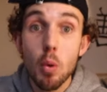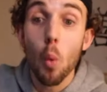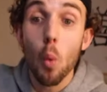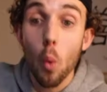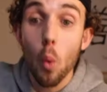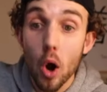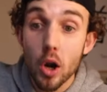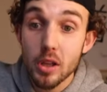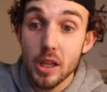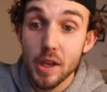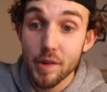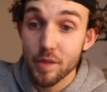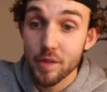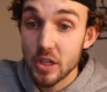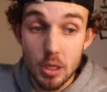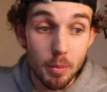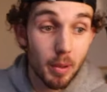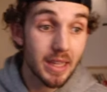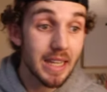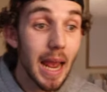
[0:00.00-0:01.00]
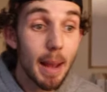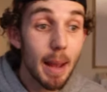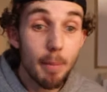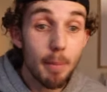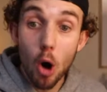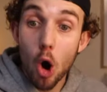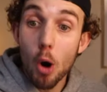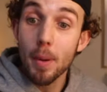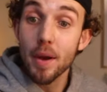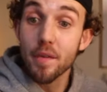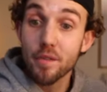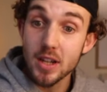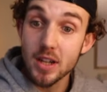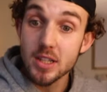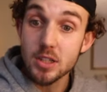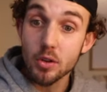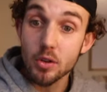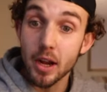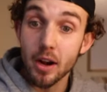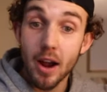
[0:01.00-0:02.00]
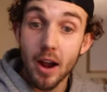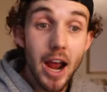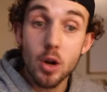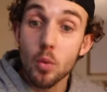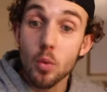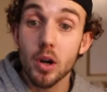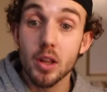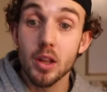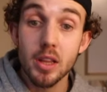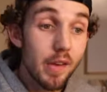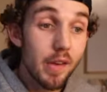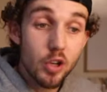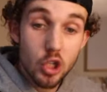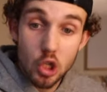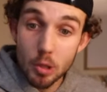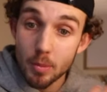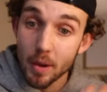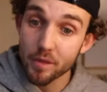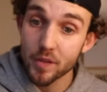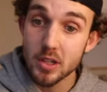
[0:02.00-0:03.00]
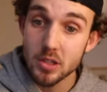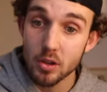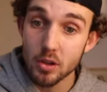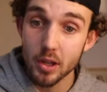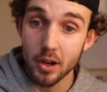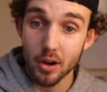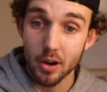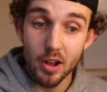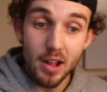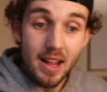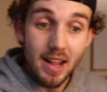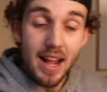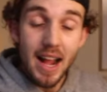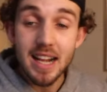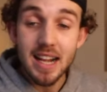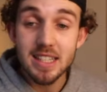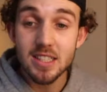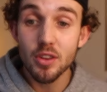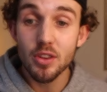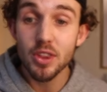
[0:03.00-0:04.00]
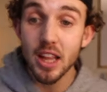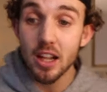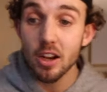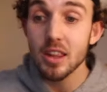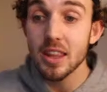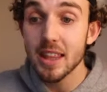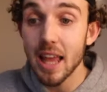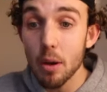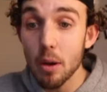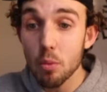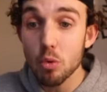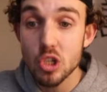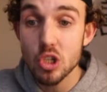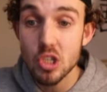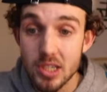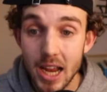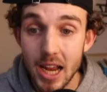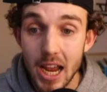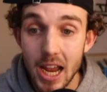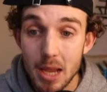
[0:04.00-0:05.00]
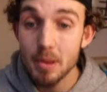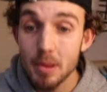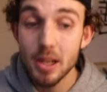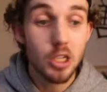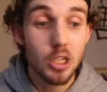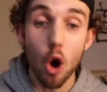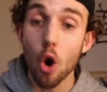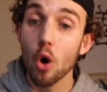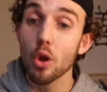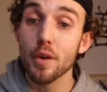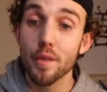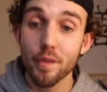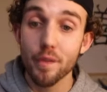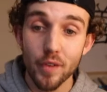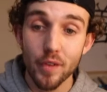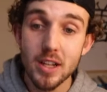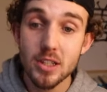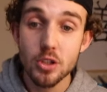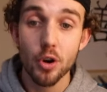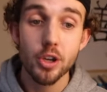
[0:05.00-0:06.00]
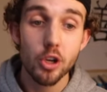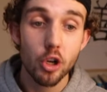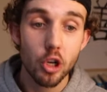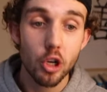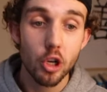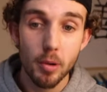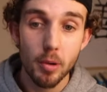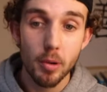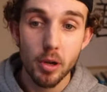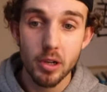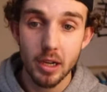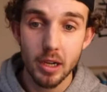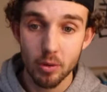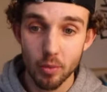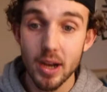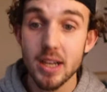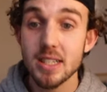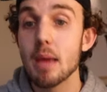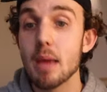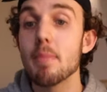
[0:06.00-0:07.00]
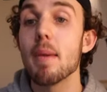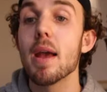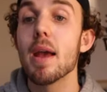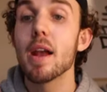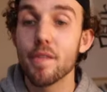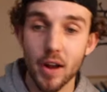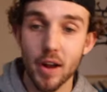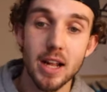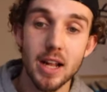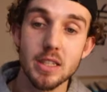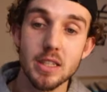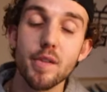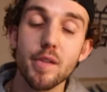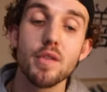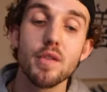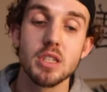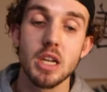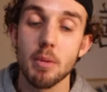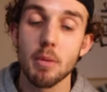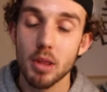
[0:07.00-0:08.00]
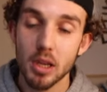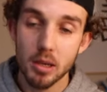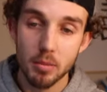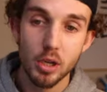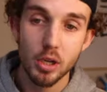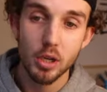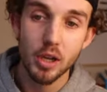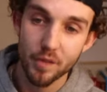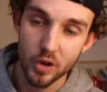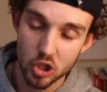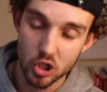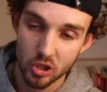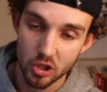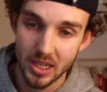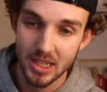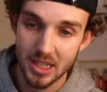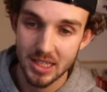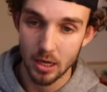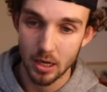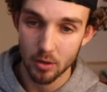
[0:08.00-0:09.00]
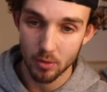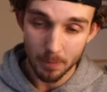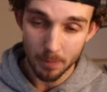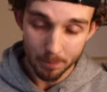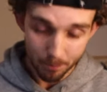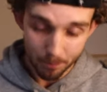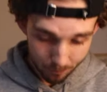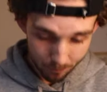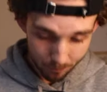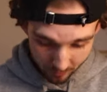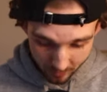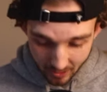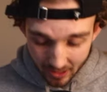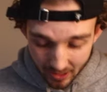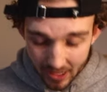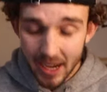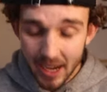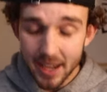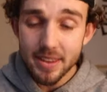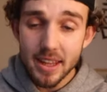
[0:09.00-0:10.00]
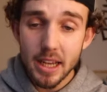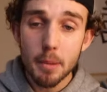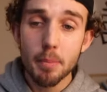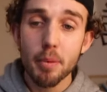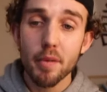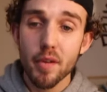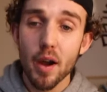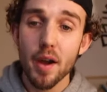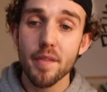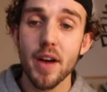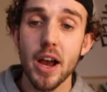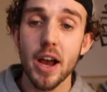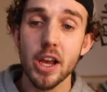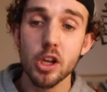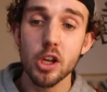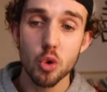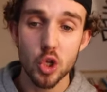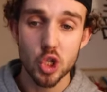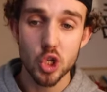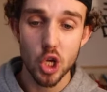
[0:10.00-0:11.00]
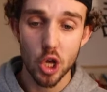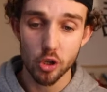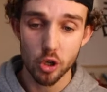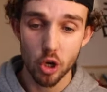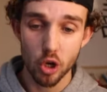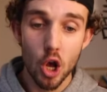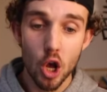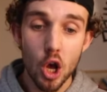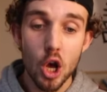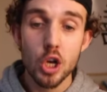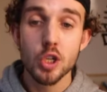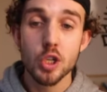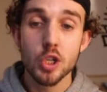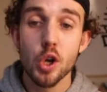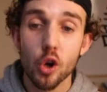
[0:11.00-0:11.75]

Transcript: want to leave because they're like, damn, all my friends are there. I don't want to leave because all my friends are there. And so literally they will stay because all their friends are in your community, right? Because they make friends if you set up the community efficiently, etc. And they can provide value to each other. So your